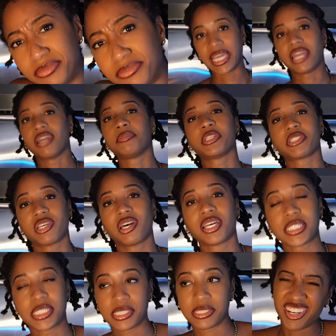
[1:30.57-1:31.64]
Caramel
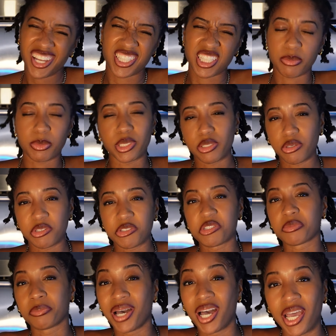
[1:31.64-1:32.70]
sauce, not something you can
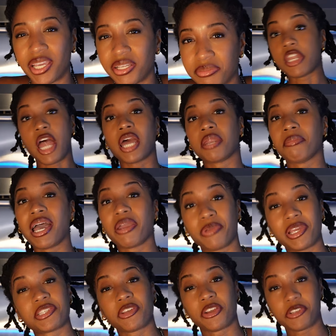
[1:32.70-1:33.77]
just buy. Not in my
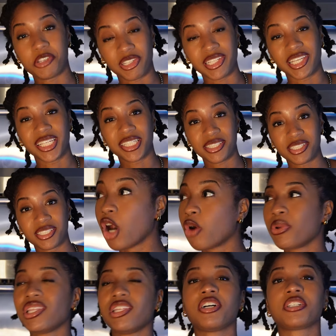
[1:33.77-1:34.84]
research, at least. Oh,
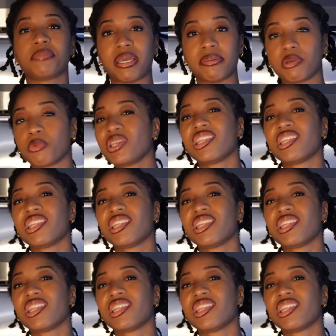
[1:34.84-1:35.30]
we looked, baby, we